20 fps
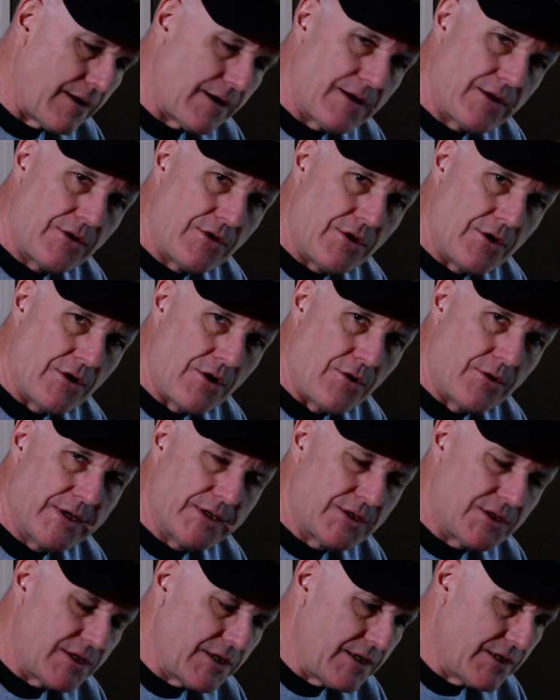You know,
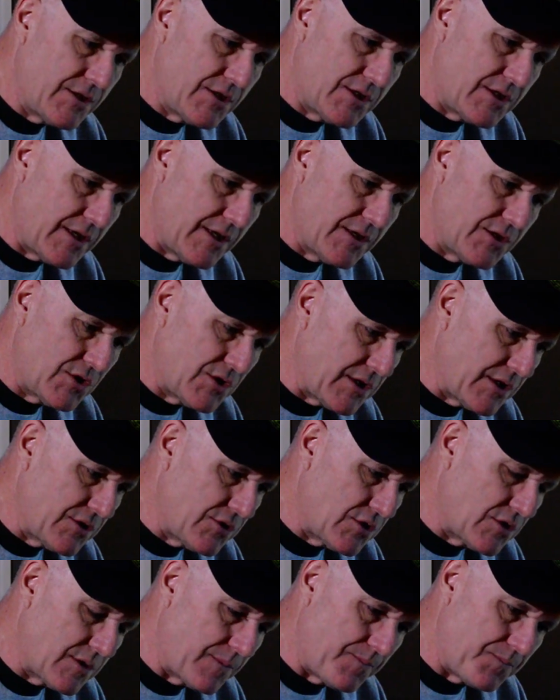it's
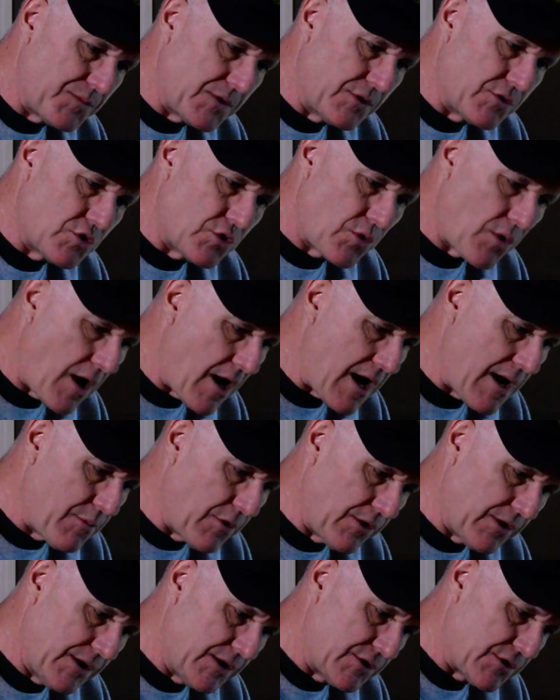
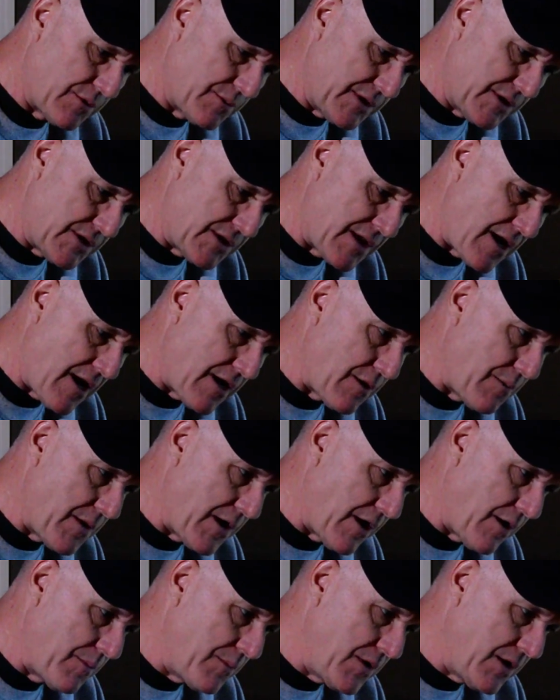tribalism. It's not
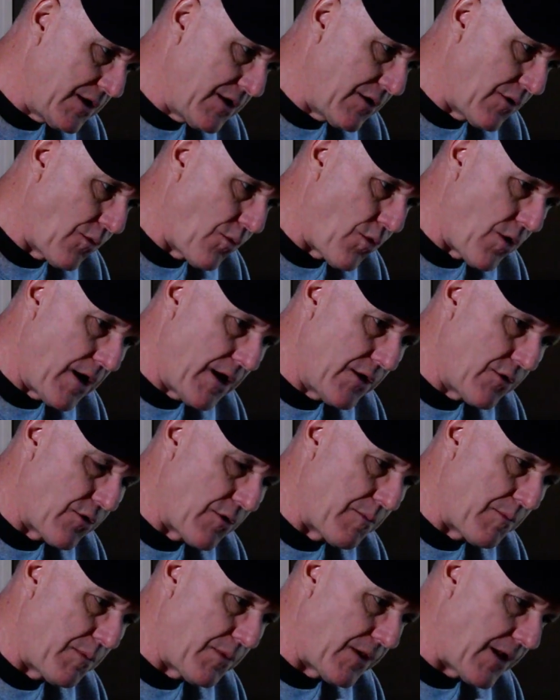about being white
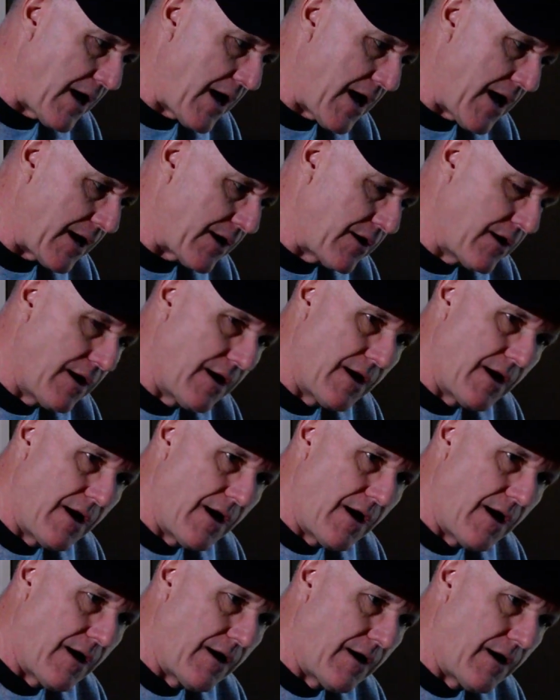or black.
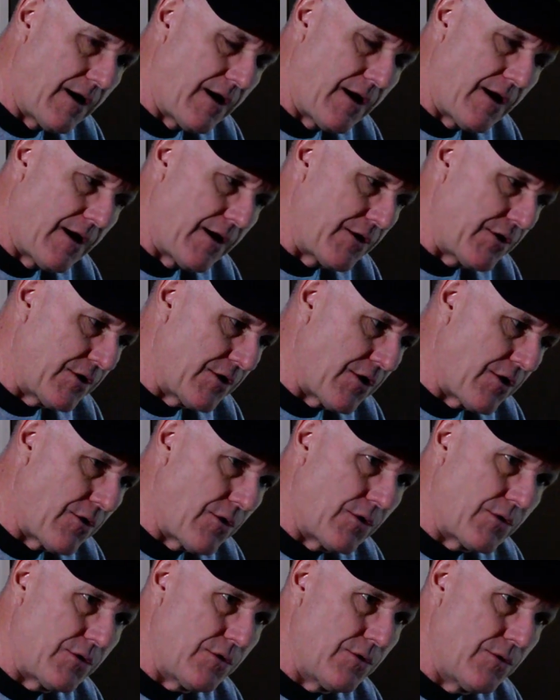You
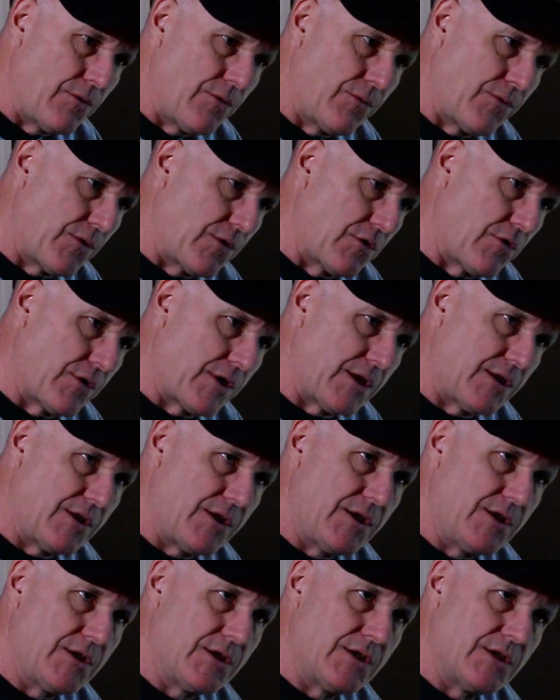know, you look at
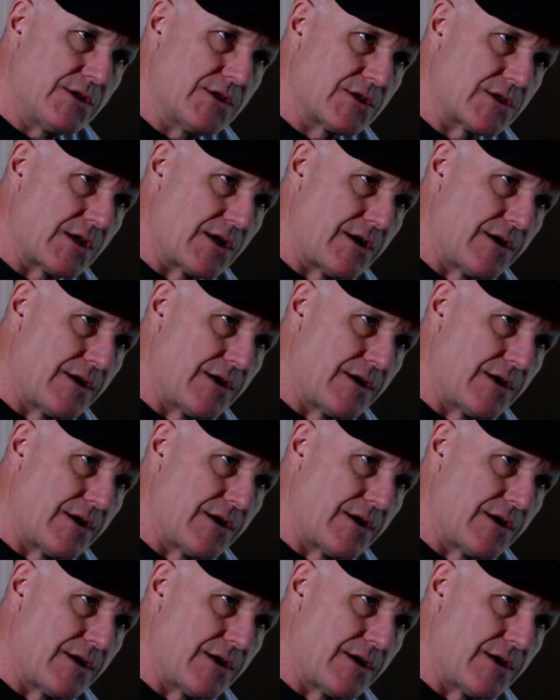these